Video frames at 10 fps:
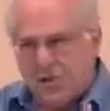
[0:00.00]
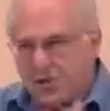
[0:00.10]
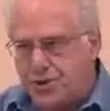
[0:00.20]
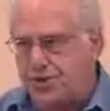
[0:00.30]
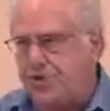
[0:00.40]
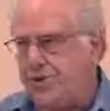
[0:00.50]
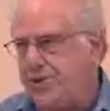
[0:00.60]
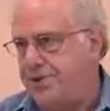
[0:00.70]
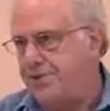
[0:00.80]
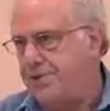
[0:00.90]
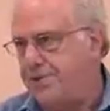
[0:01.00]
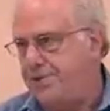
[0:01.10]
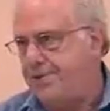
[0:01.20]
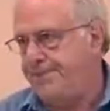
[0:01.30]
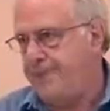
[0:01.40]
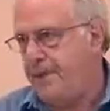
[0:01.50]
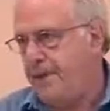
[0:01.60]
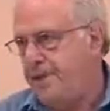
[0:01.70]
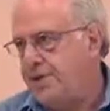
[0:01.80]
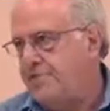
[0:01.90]
contributors
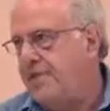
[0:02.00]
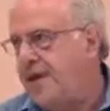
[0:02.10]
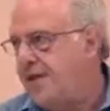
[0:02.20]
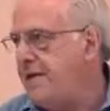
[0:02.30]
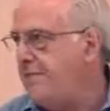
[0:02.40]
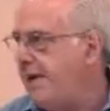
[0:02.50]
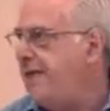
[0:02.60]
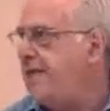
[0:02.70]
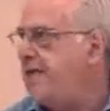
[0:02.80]
to many, many